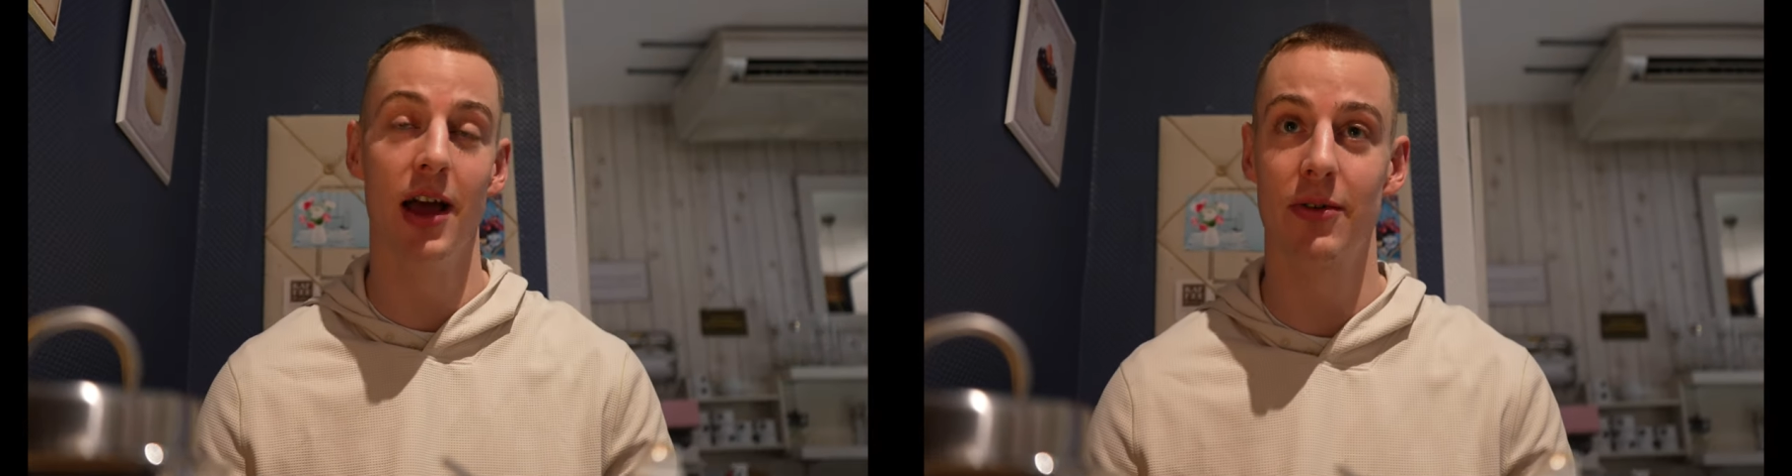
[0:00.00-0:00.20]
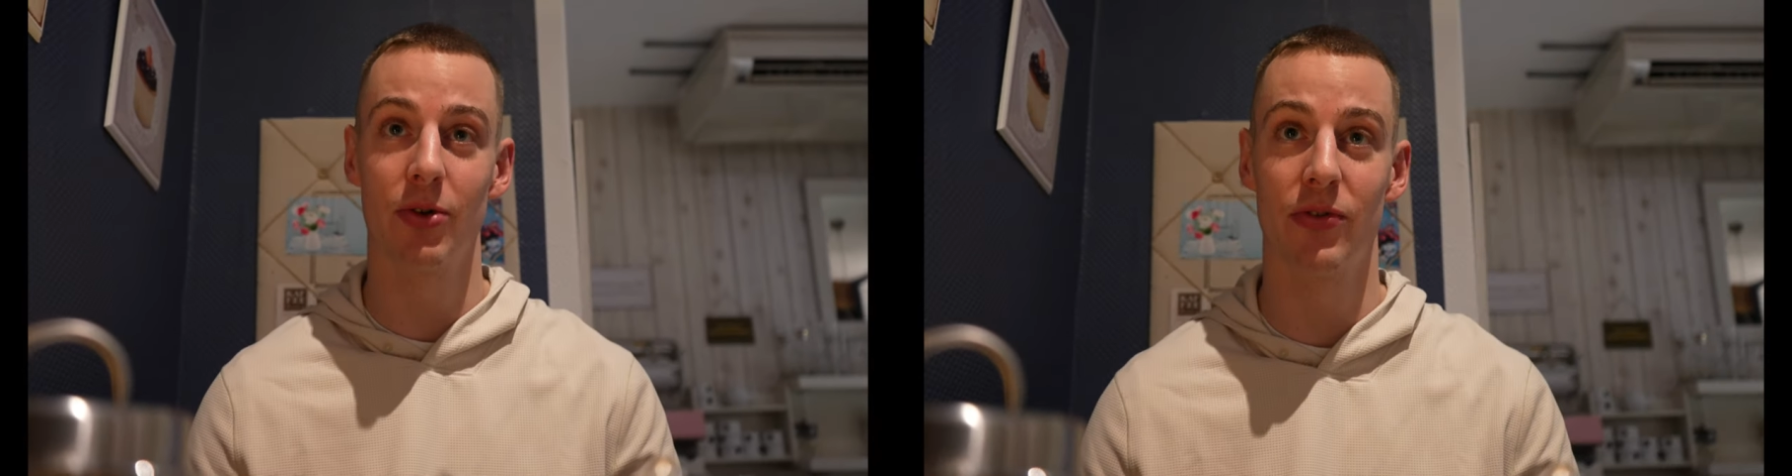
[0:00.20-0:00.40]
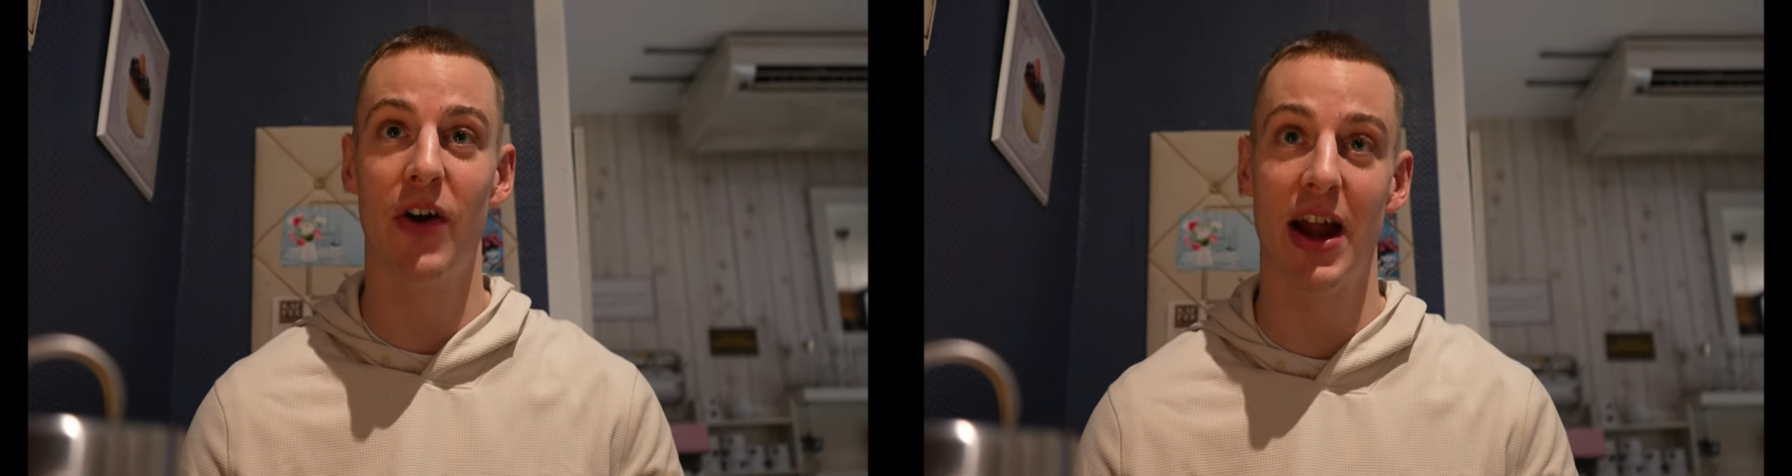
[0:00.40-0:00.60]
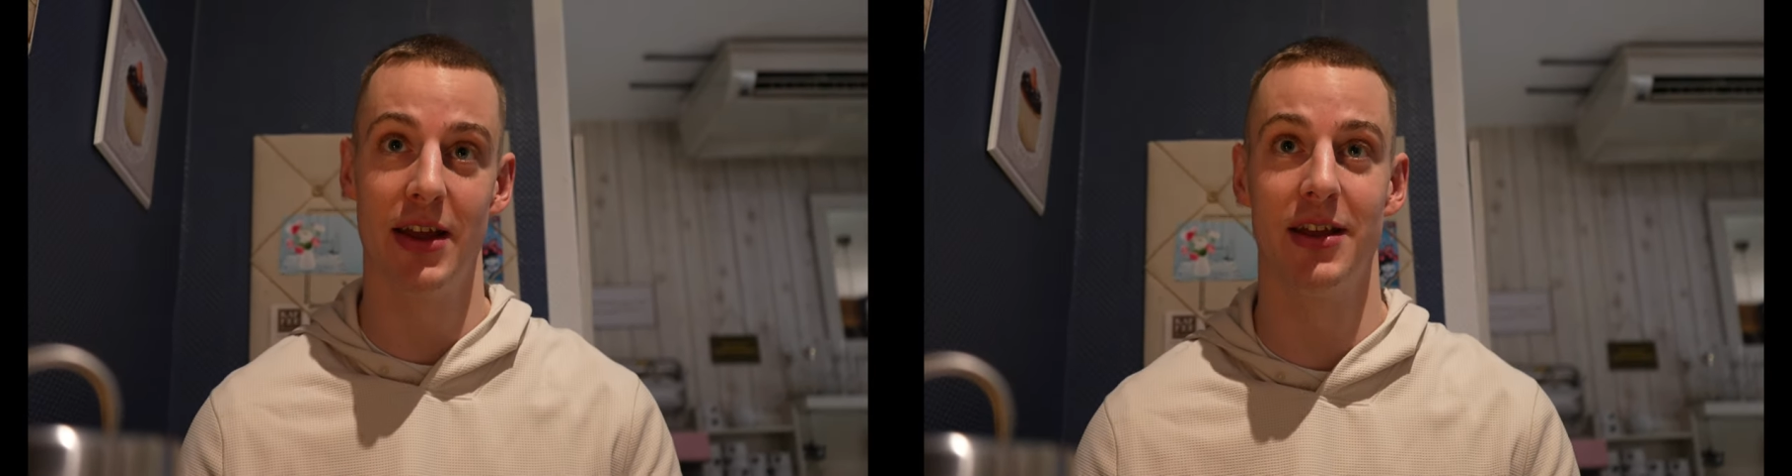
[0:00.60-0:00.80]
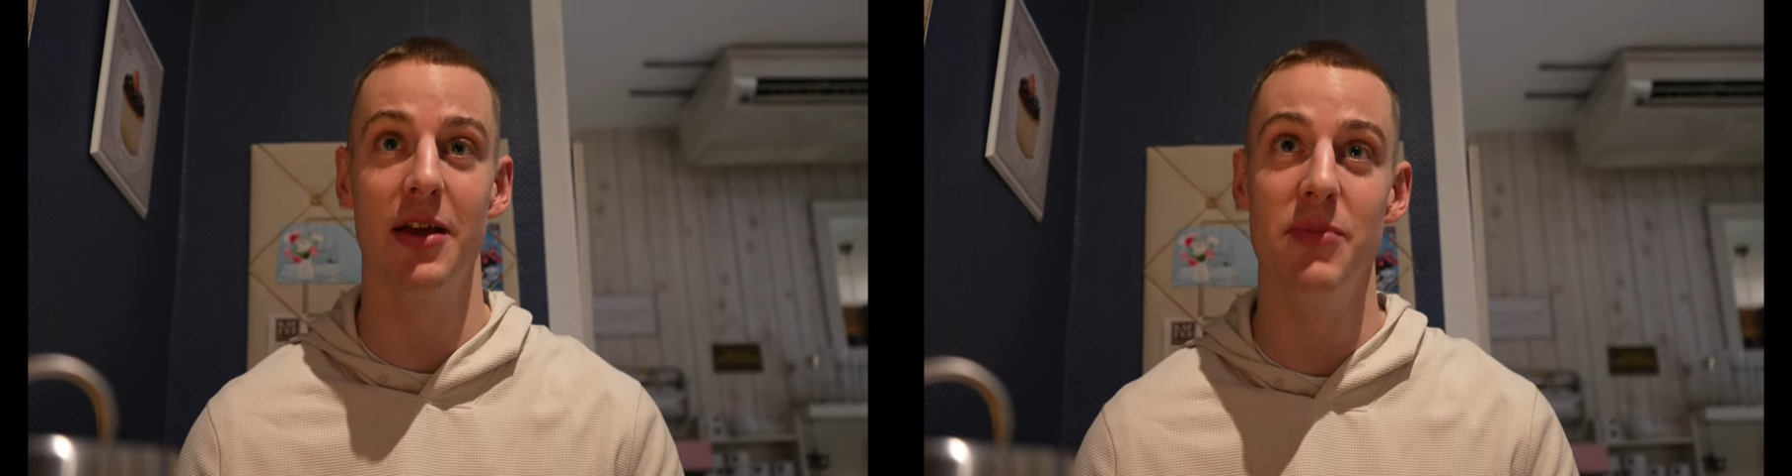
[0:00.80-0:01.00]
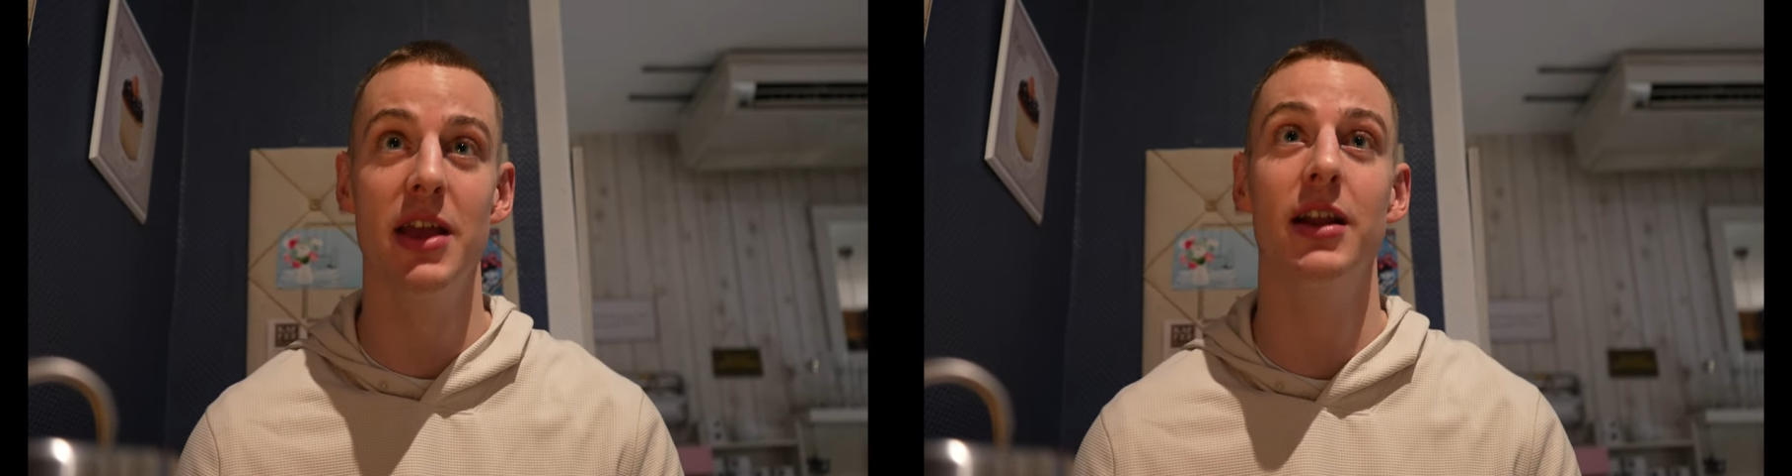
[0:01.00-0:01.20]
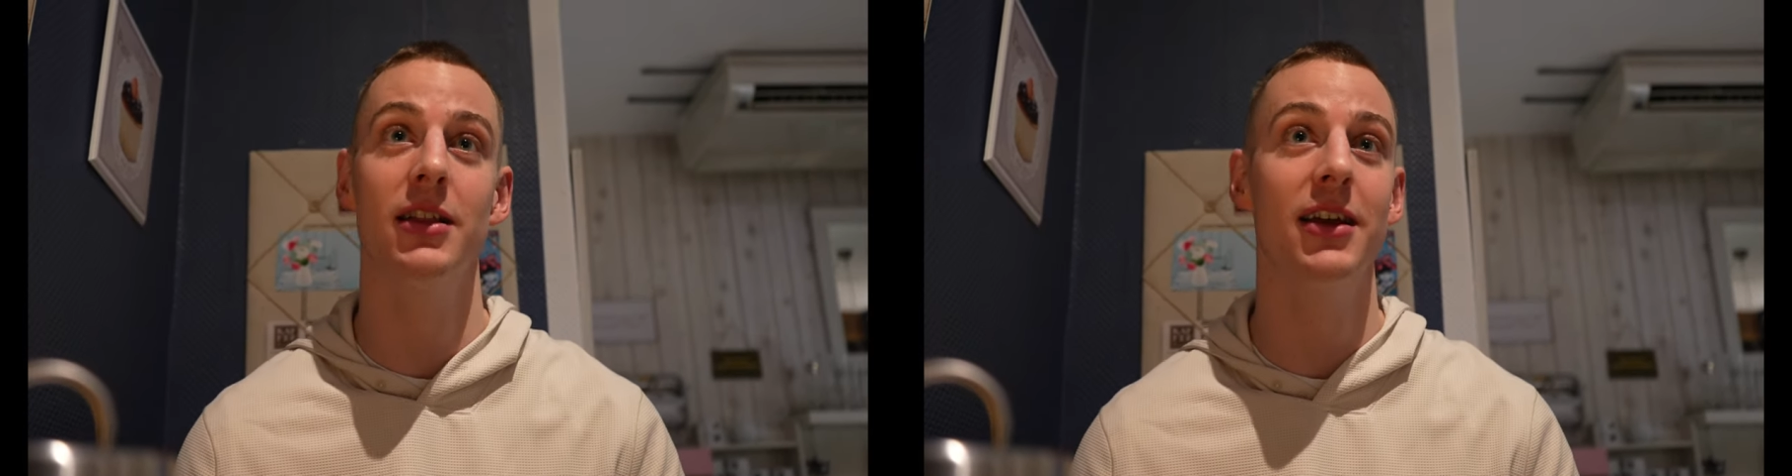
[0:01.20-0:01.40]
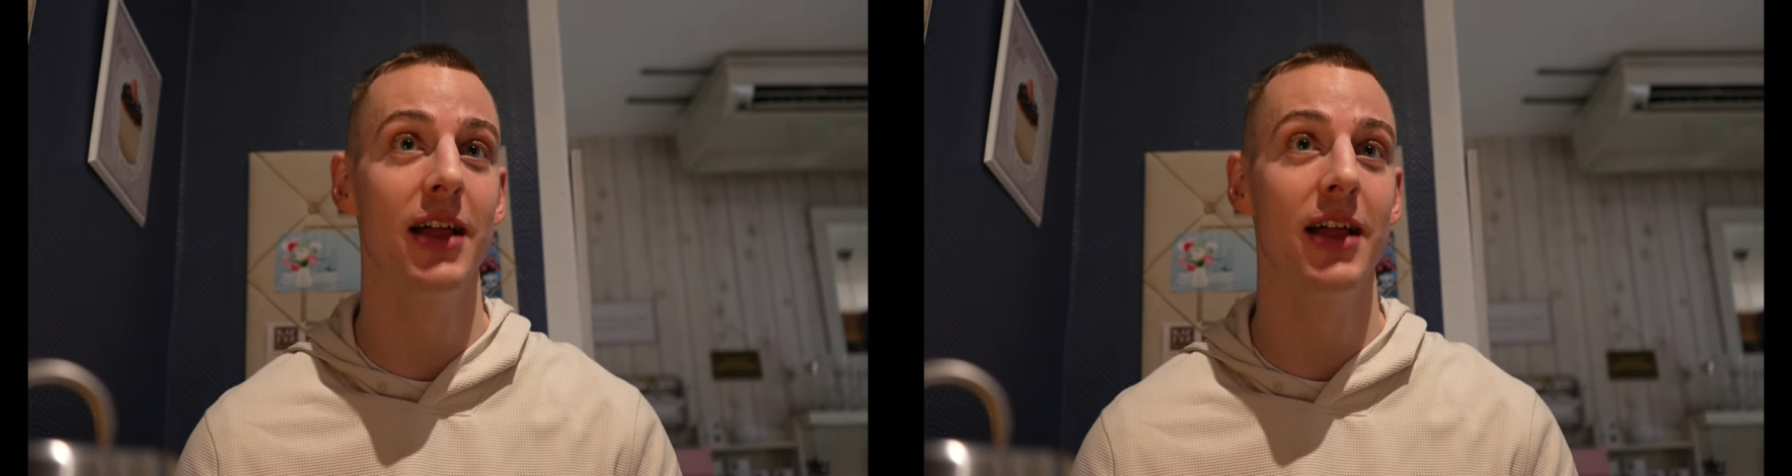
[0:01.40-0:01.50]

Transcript: Like, we're fighting immediately.